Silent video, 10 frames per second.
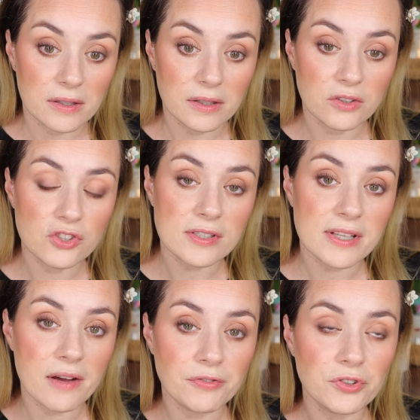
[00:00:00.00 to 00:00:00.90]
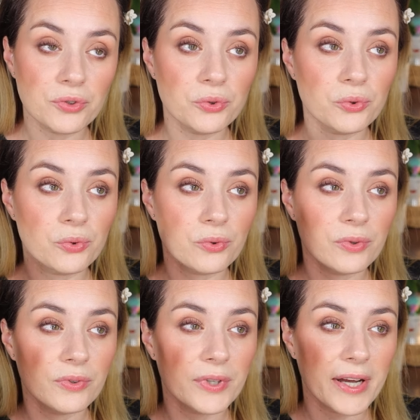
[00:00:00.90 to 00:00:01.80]
you just have to
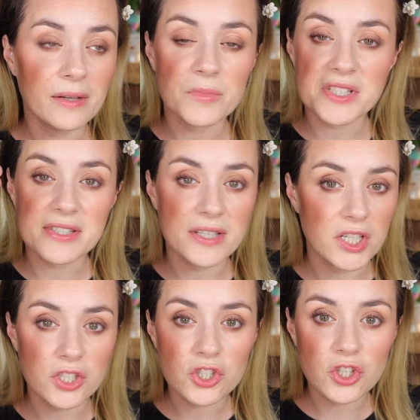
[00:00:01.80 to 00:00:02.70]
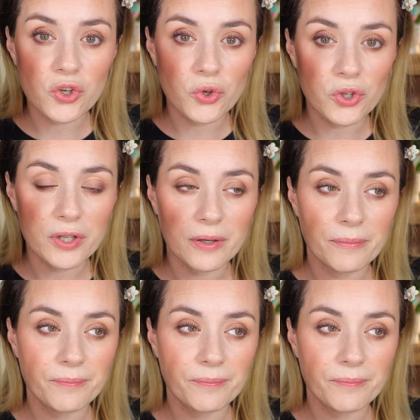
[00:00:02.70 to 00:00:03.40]
kind of massage your,